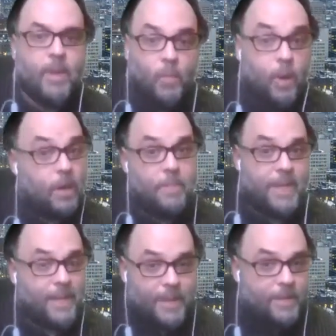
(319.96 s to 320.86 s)
Well, I
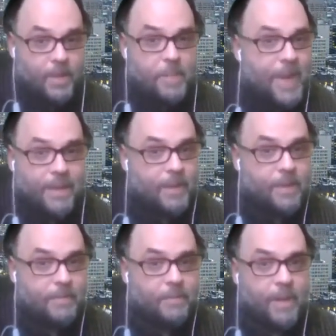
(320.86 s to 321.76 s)
mean, in Quebec,
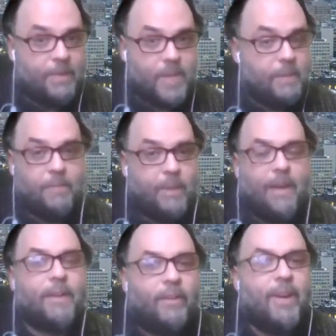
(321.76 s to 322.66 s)

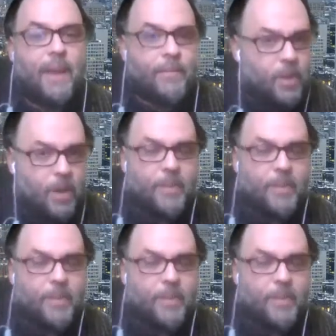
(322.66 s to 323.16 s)
like everywhere,